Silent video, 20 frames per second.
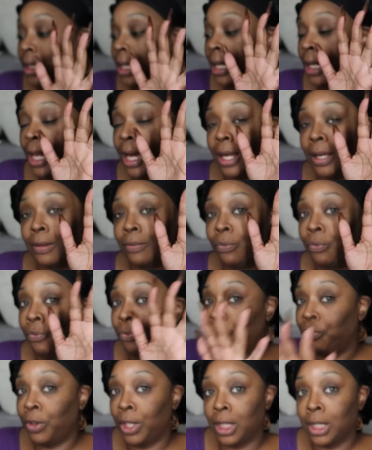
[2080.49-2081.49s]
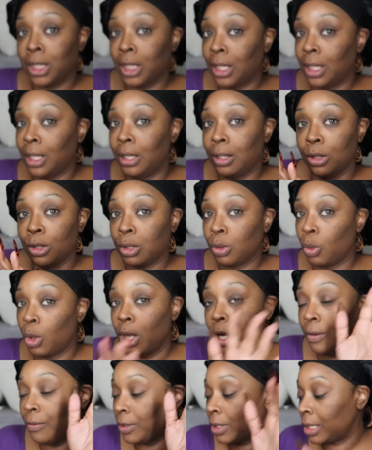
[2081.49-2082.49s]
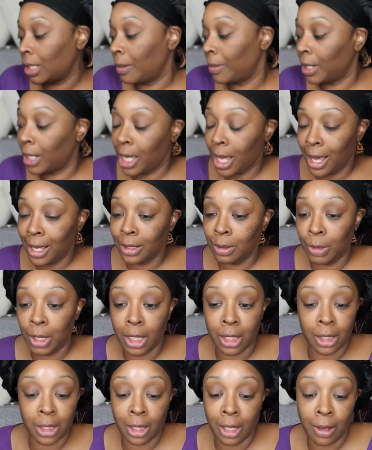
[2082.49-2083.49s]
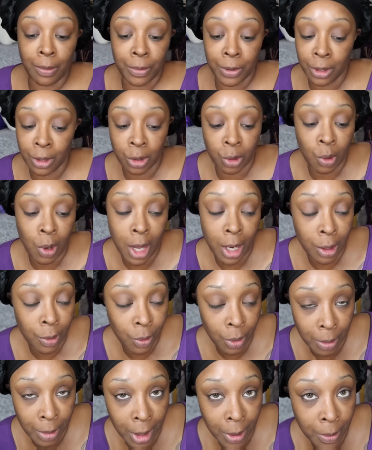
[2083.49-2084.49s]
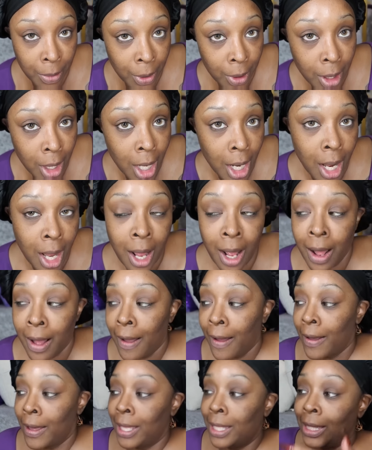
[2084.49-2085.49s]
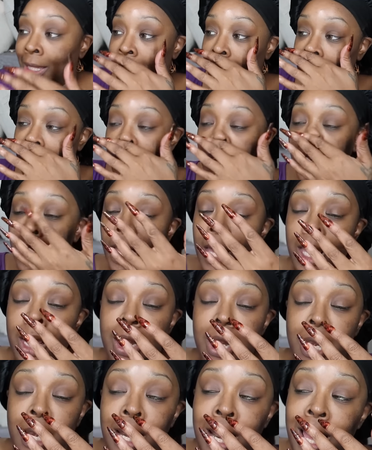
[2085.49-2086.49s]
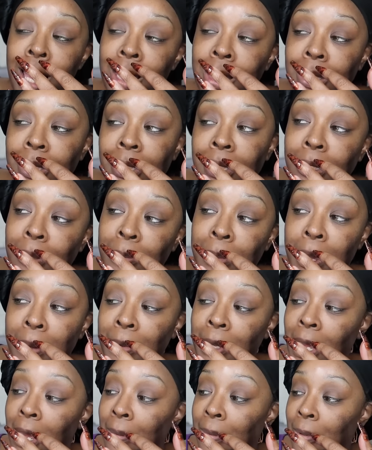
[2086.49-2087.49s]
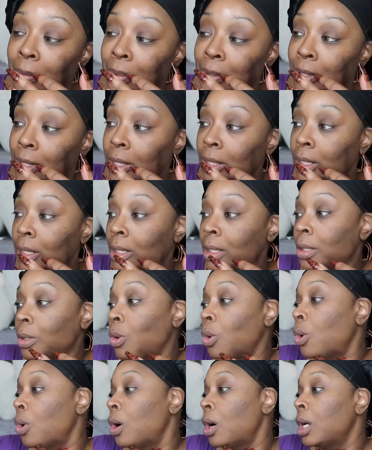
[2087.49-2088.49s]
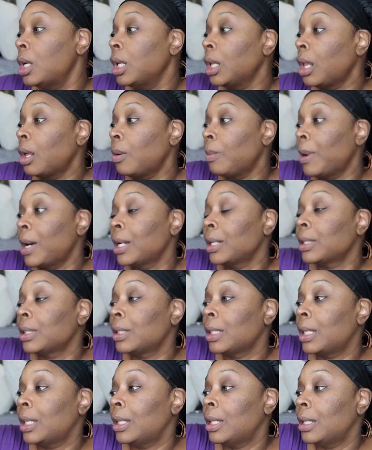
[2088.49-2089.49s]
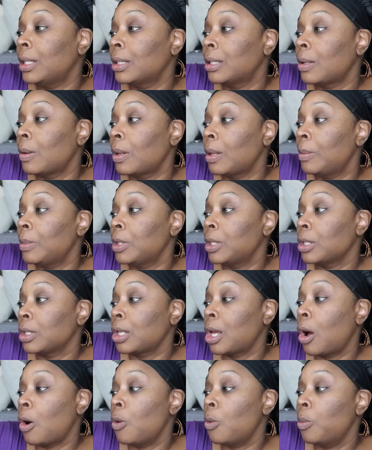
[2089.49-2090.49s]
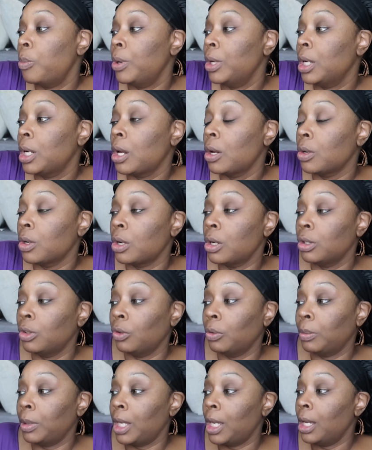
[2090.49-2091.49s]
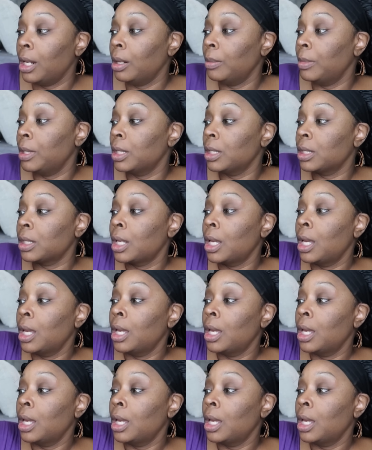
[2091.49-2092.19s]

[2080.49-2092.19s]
They like fifteen, twelve or something in the cosmetics company store. I don't remember. And then at night, baby, I be putting this oil on my skin. So let me just go and put it on there. It's from Elemis.